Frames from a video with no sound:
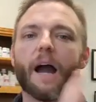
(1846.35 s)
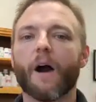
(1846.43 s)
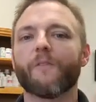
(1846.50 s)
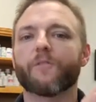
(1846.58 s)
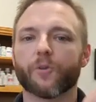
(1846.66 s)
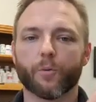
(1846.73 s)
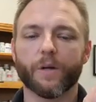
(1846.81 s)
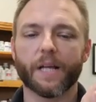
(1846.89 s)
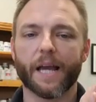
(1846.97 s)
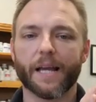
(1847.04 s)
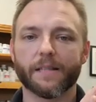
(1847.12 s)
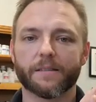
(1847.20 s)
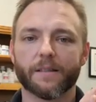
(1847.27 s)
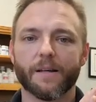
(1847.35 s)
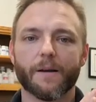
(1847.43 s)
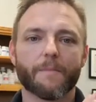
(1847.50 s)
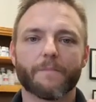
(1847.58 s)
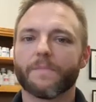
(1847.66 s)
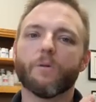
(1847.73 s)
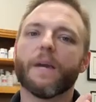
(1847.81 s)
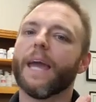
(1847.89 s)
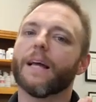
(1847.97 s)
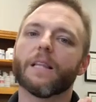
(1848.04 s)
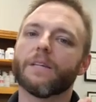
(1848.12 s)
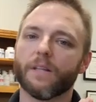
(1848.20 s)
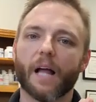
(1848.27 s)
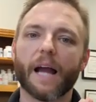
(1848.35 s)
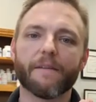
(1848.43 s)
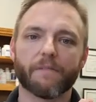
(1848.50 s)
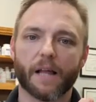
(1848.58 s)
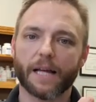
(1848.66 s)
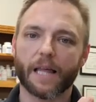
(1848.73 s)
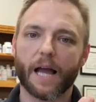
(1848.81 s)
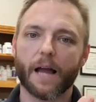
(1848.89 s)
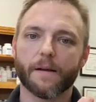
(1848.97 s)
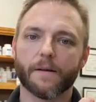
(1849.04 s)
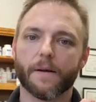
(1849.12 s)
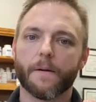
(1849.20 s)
out for 3 days. You can't live a life like that.